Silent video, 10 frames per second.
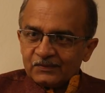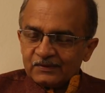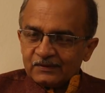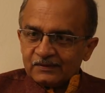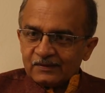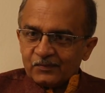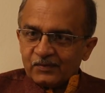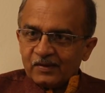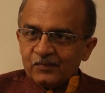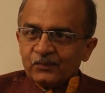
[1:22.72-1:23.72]

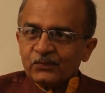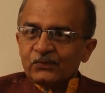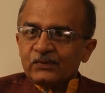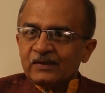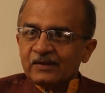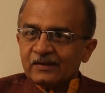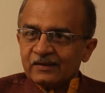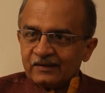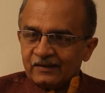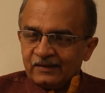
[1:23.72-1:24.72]
some computer
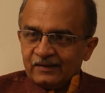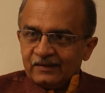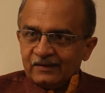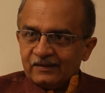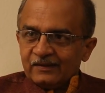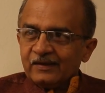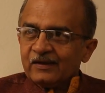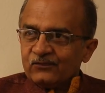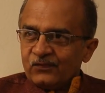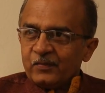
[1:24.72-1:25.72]

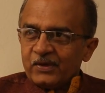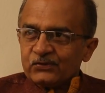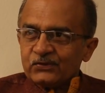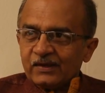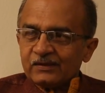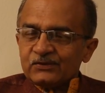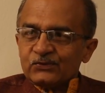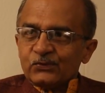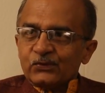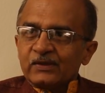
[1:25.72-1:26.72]
information
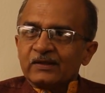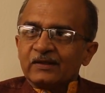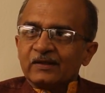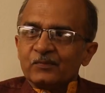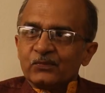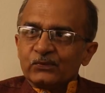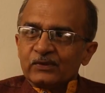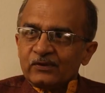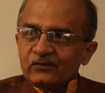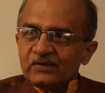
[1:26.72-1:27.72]
stored in the
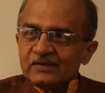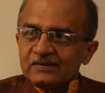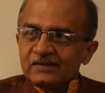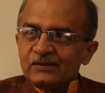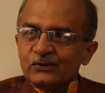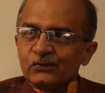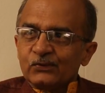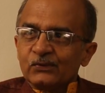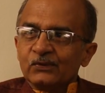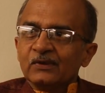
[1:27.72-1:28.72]
computer of the
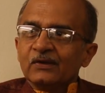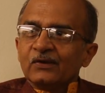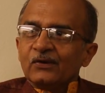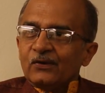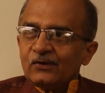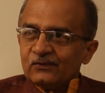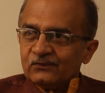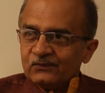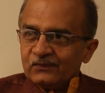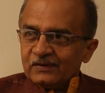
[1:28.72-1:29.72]
CEO
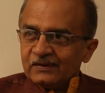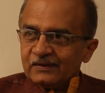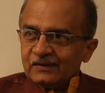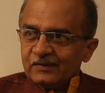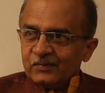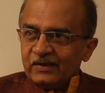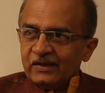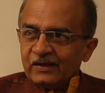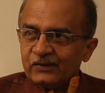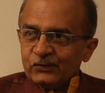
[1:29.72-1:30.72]
of the
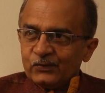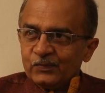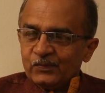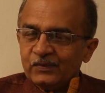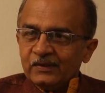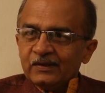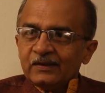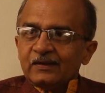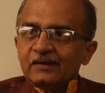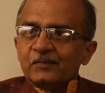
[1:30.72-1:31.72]
Birla group,
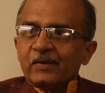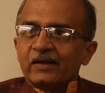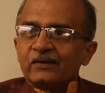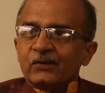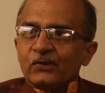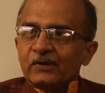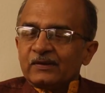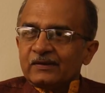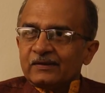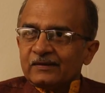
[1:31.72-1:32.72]
a man
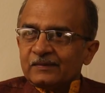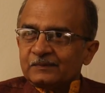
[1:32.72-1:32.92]
called